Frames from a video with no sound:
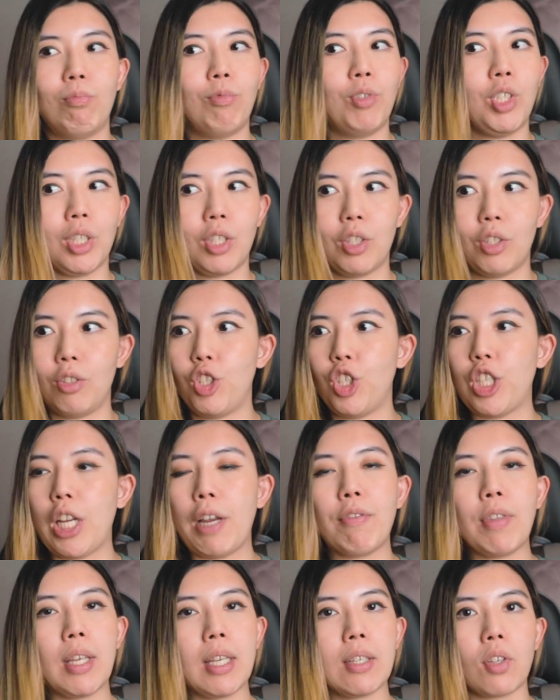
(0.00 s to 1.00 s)
just
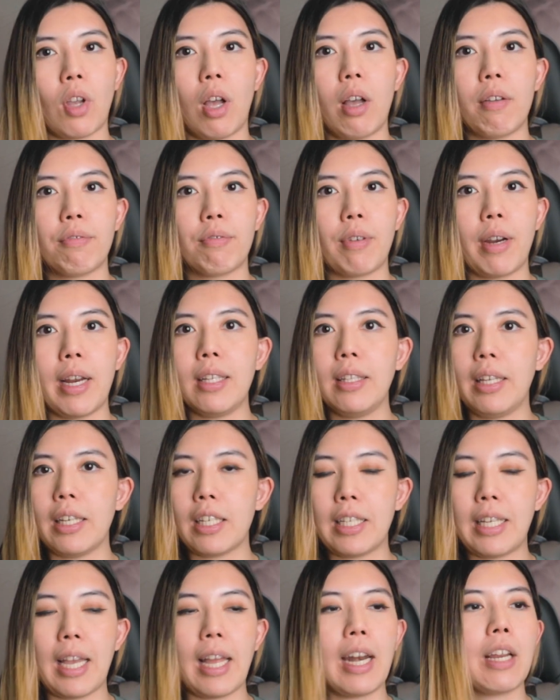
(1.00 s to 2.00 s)
shave things off, right?
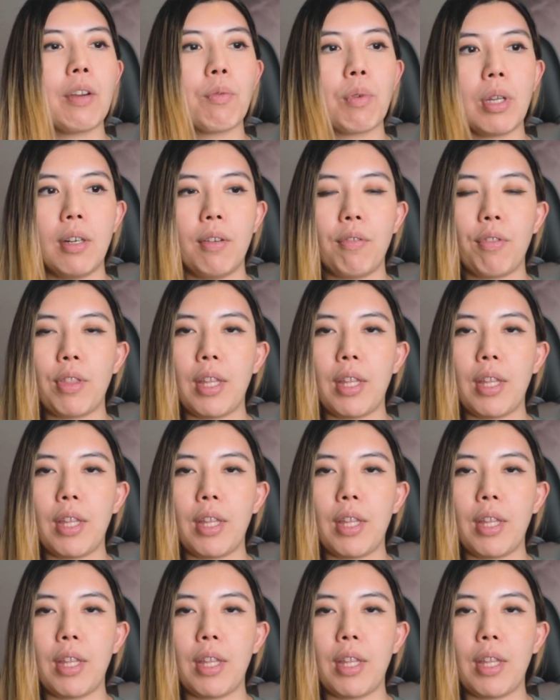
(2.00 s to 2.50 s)
Like getting rid of